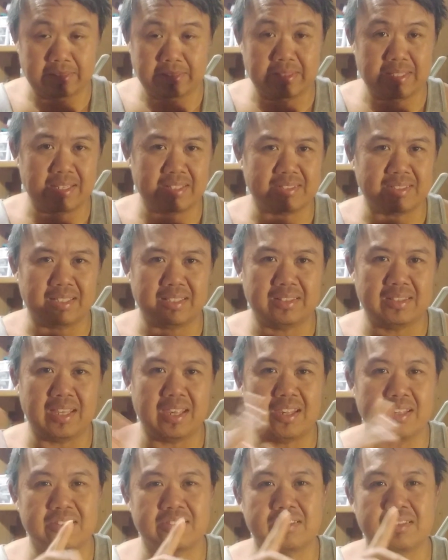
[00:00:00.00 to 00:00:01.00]
This
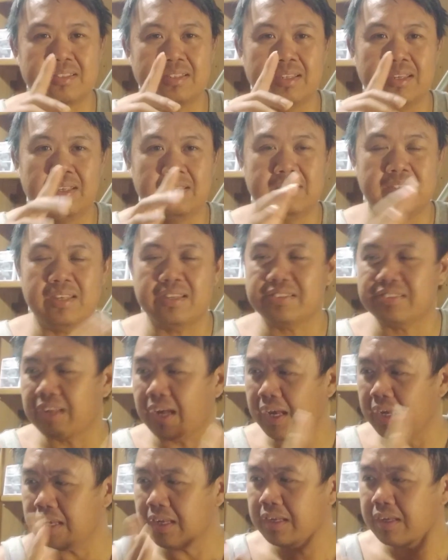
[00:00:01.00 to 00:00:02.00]

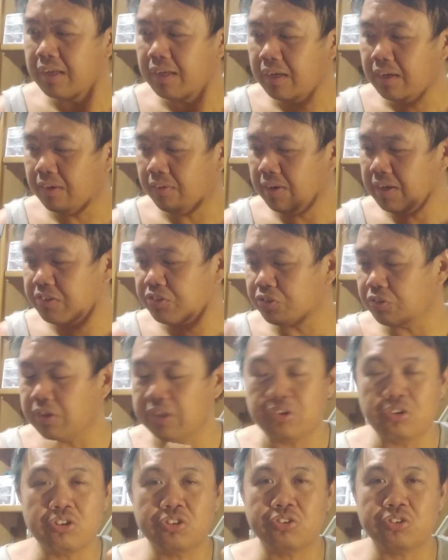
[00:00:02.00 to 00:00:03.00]
DSi, right? So and
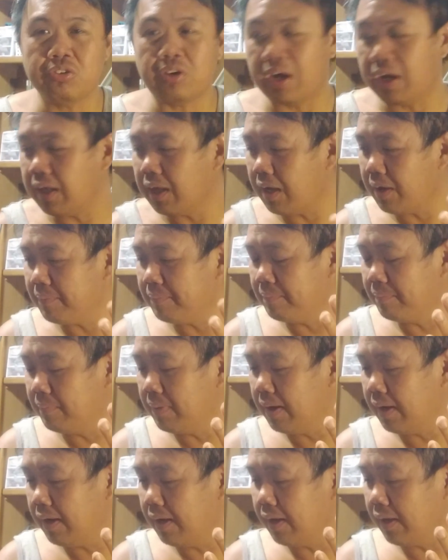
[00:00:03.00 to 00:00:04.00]
also I have
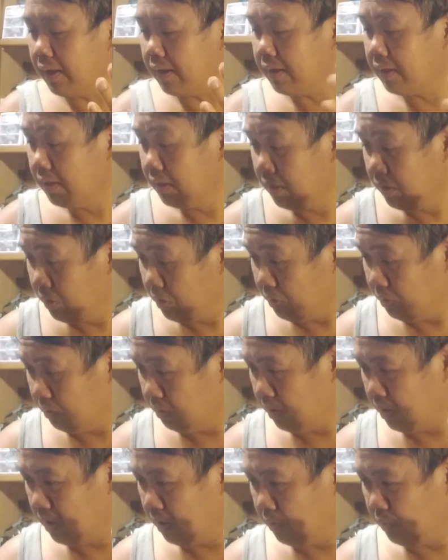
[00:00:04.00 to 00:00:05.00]
my
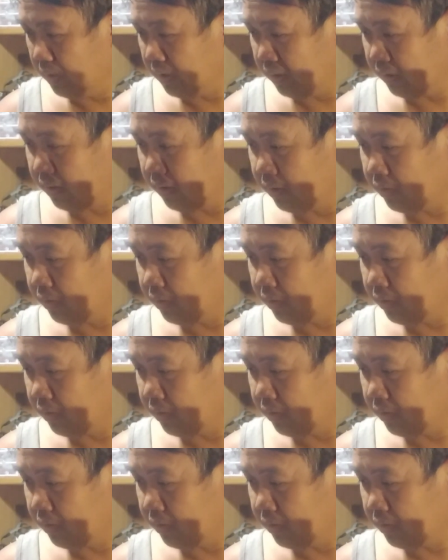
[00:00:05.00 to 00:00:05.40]
what this is